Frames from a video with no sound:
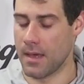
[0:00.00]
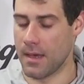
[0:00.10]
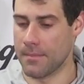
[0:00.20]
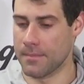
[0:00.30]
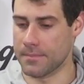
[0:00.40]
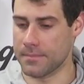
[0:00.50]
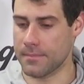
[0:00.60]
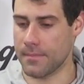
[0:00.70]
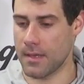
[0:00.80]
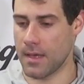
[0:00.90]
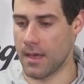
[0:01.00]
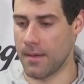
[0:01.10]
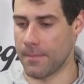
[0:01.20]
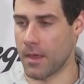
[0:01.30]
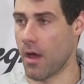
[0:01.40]

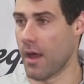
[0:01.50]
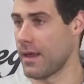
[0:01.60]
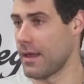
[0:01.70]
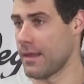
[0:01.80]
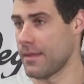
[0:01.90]
um, caught it